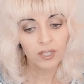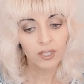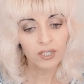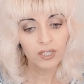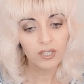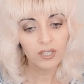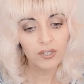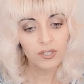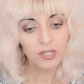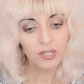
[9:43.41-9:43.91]

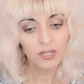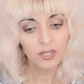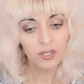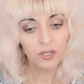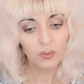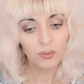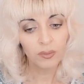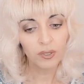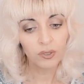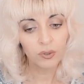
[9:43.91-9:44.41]
Here is a
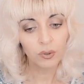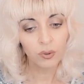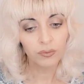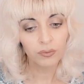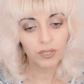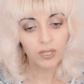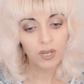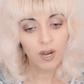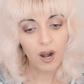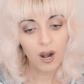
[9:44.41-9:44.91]
little bit of
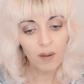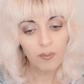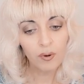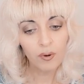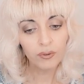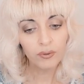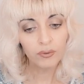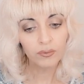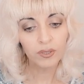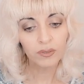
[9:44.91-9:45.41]
the
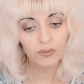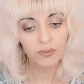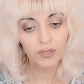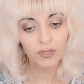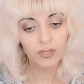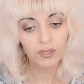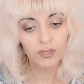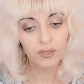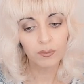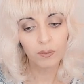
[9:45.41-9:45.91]
cupboard with
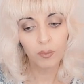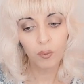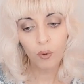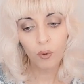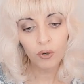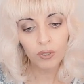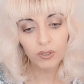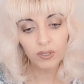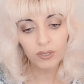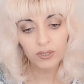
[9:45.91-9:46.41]
the
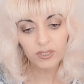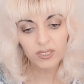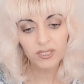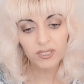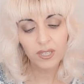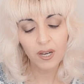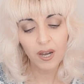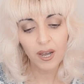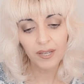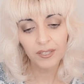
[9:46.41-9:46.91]
boiler
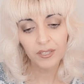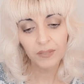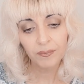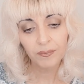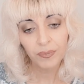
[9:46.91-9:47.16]
inside.